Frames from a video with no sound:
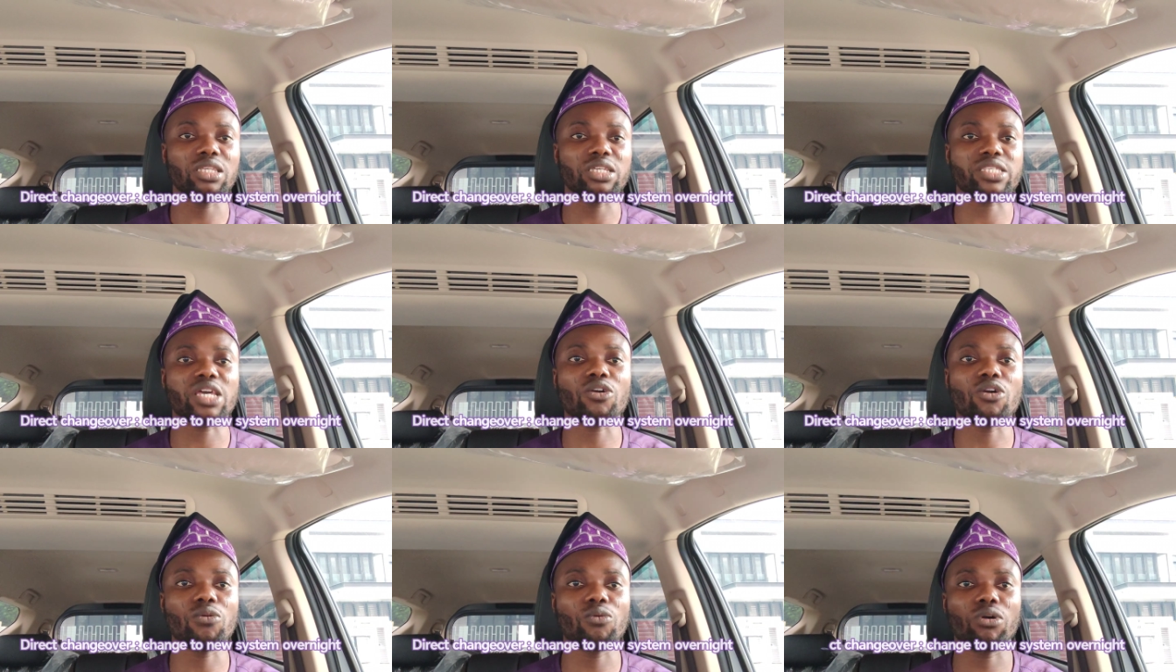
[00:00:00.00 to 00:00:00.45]

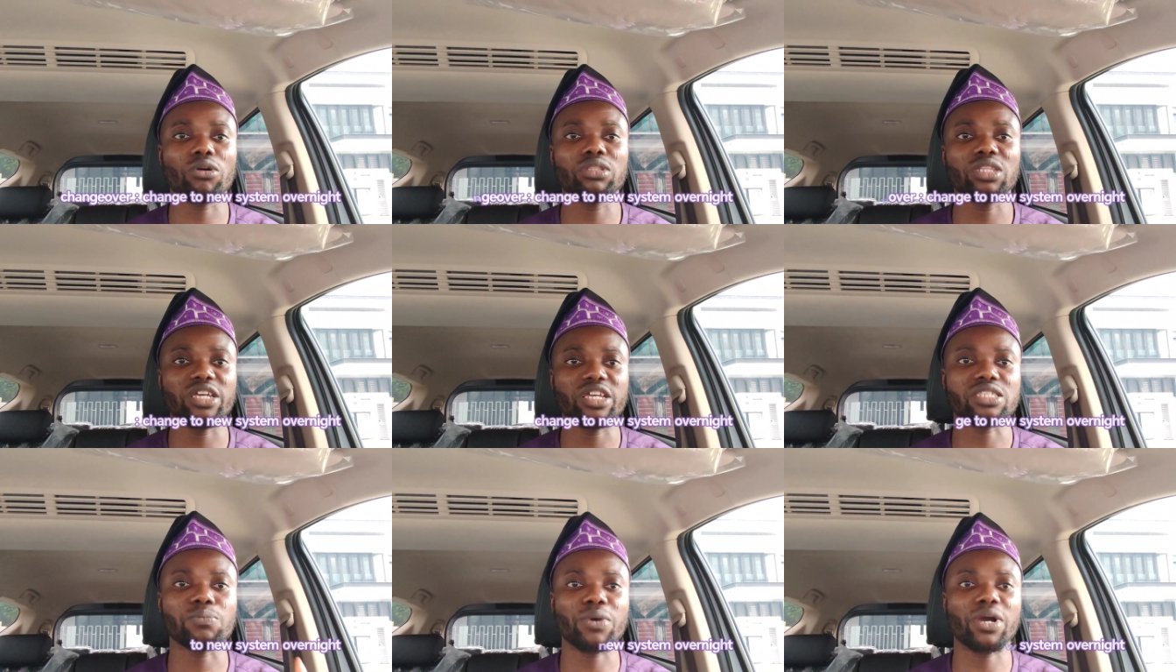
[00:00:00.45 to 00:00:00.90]
The second
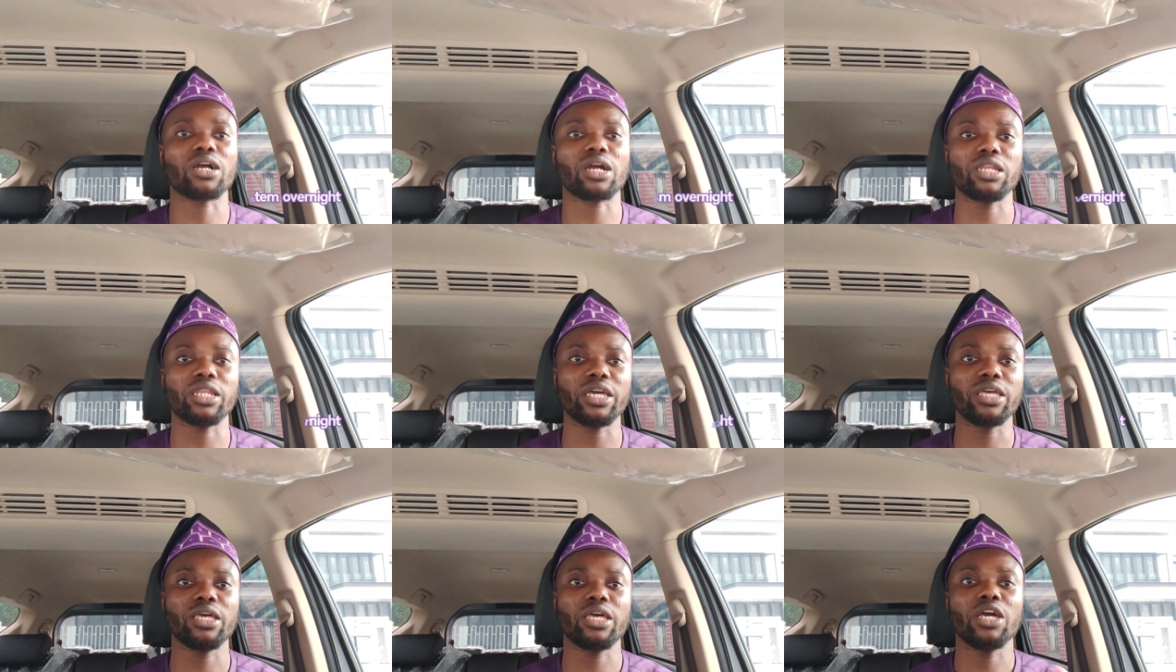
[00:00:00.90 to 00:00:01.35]
one is
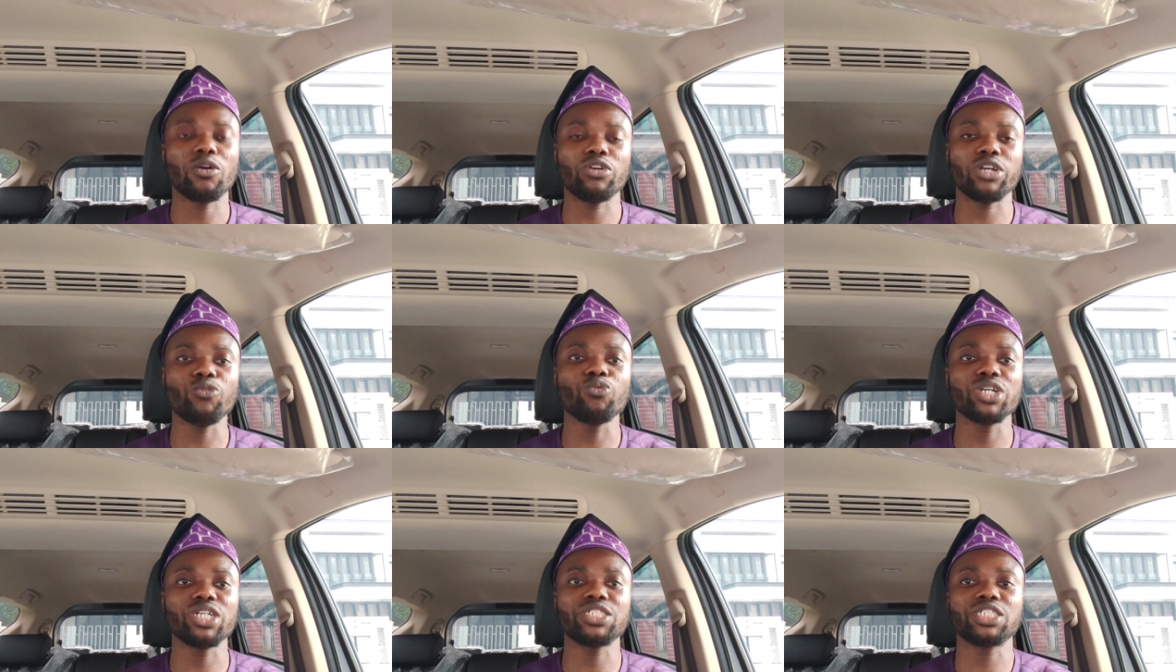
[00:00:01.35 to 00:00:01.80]
parallel,
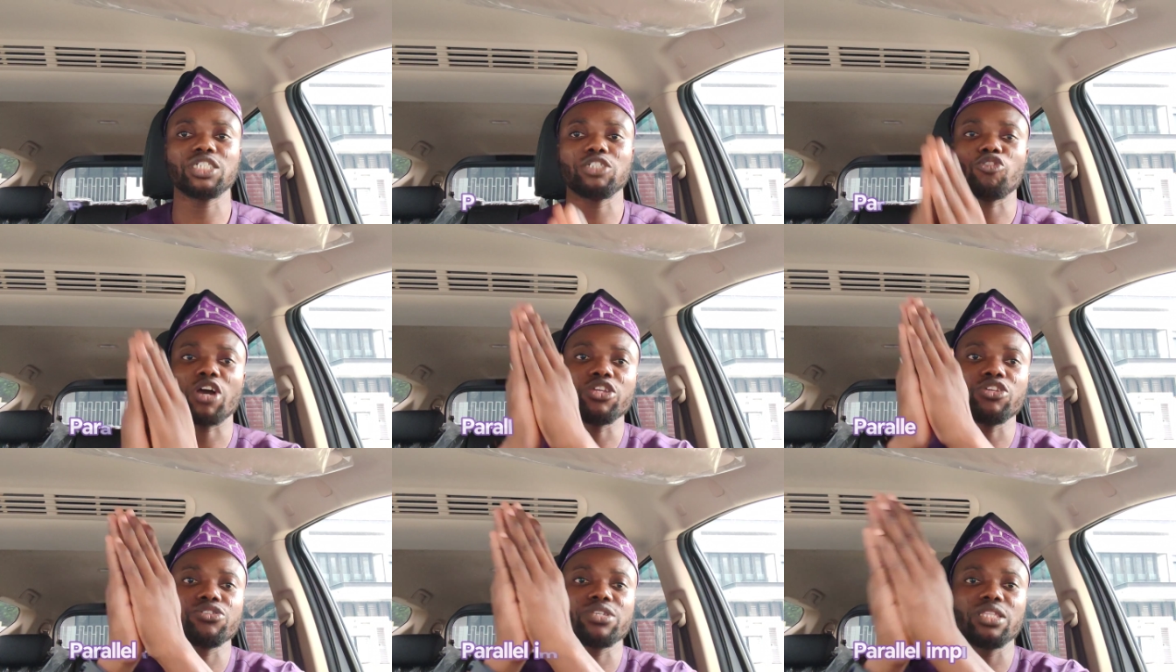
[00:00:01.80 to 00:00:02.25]
in
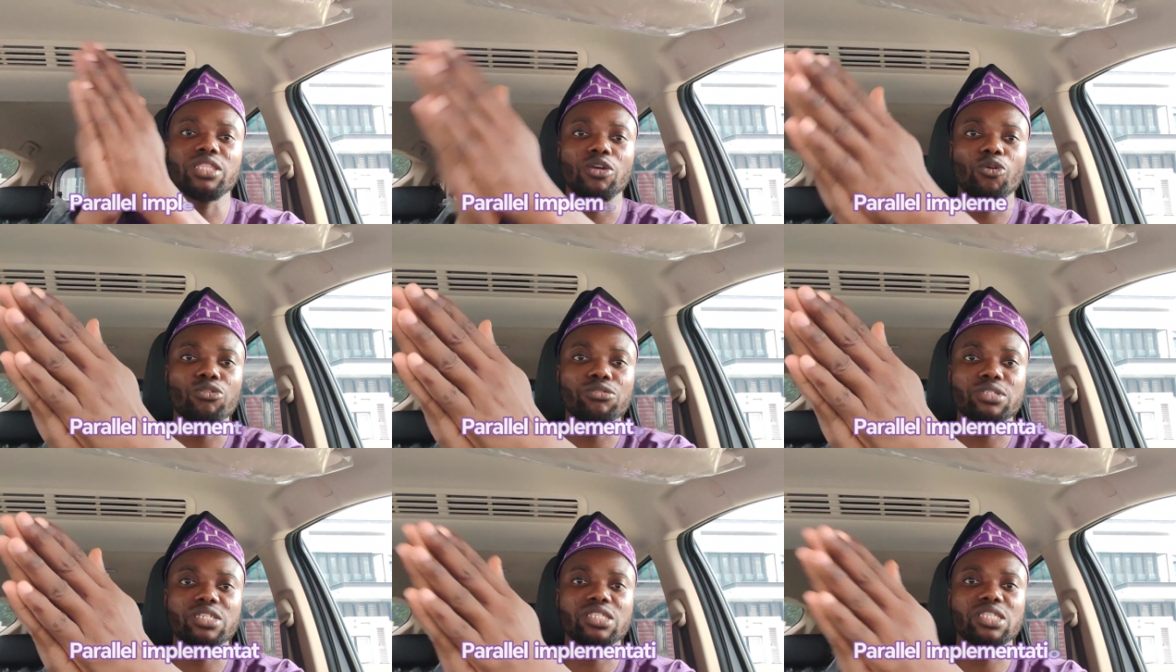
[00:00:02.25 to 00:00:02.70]
which you are using
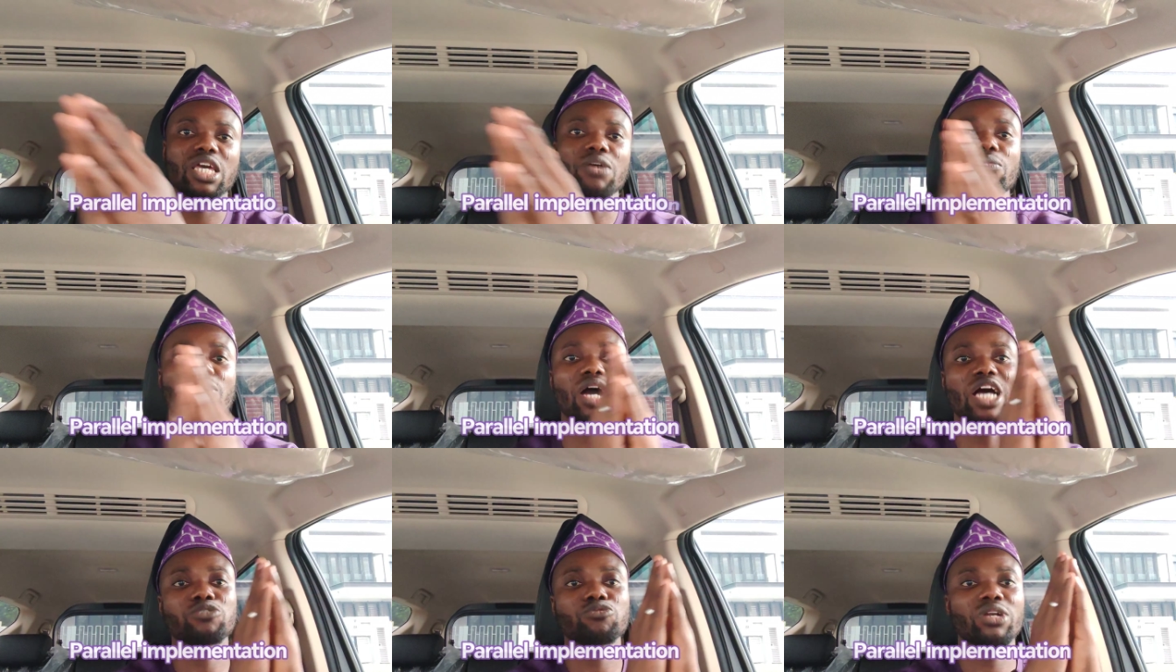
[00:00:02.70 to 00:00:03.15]
the old
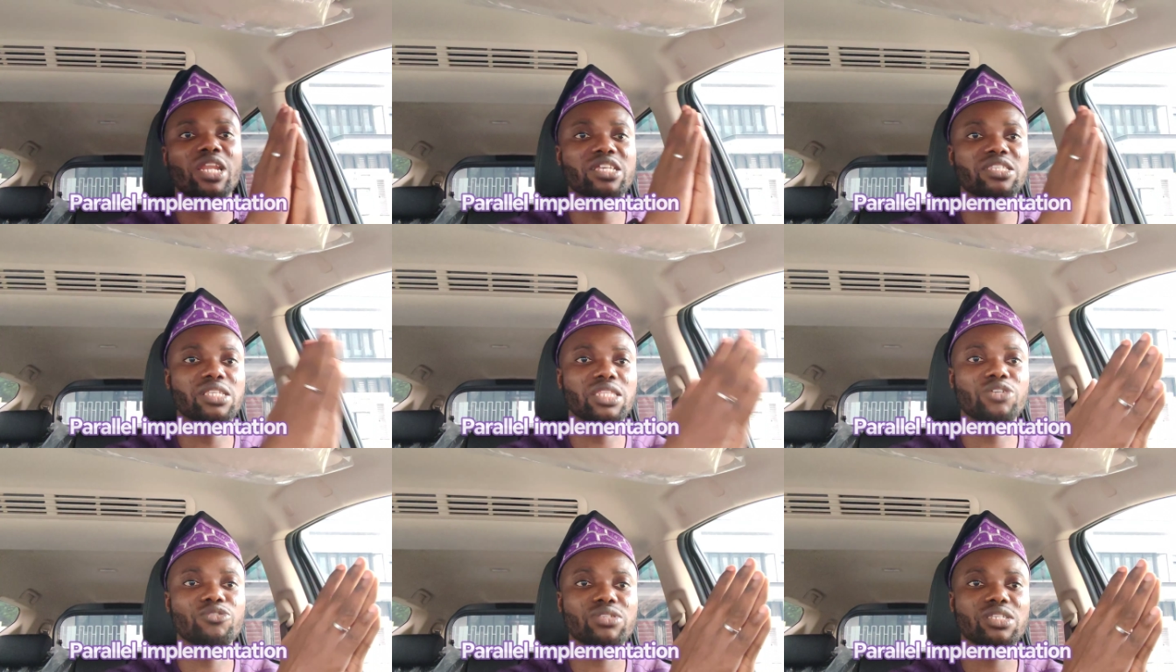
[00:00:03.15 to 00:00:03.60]
system as
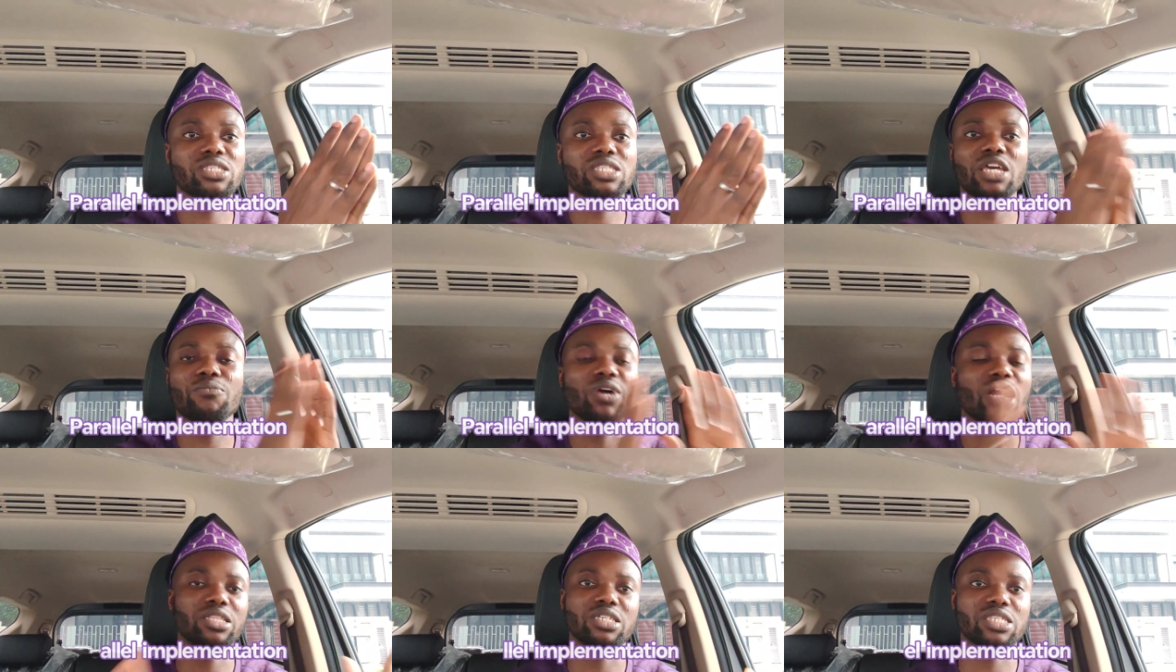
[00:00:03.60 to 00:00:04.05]
well as the new
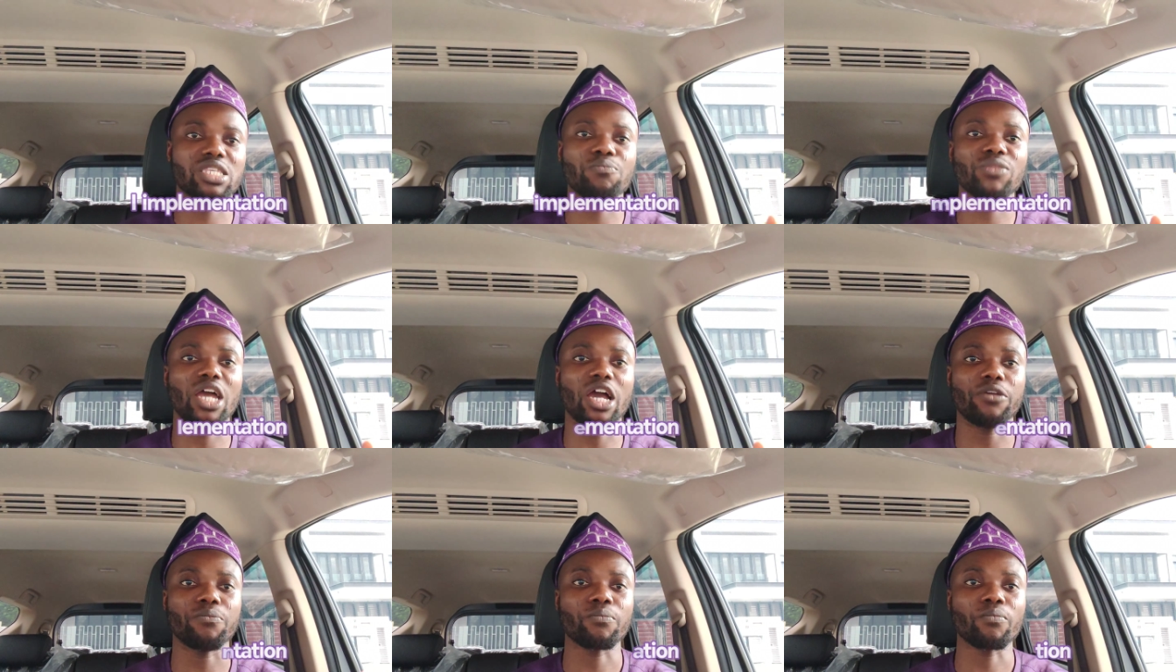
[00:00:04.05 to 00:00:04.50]
system at the
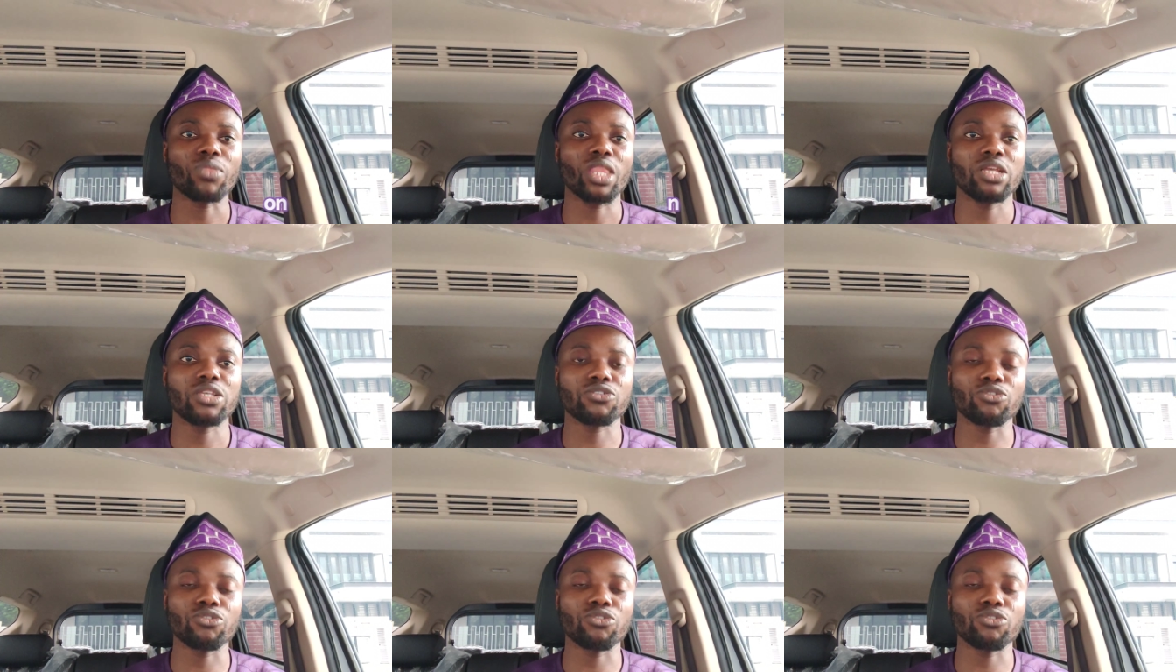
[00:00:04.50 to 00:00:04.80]
same time.